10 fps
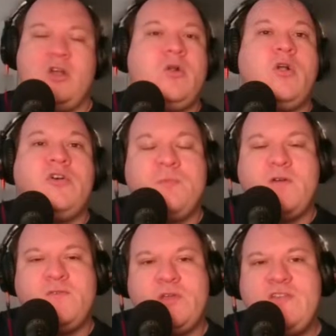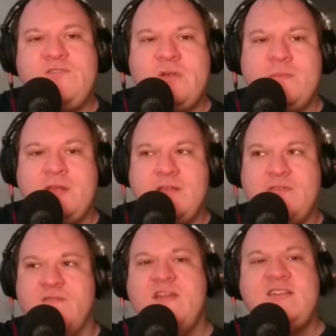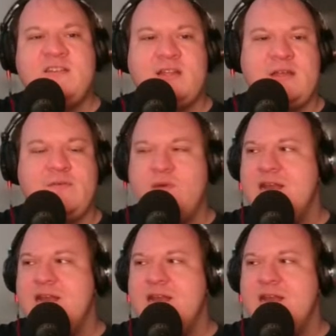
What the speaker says: across Marvel history because eventually,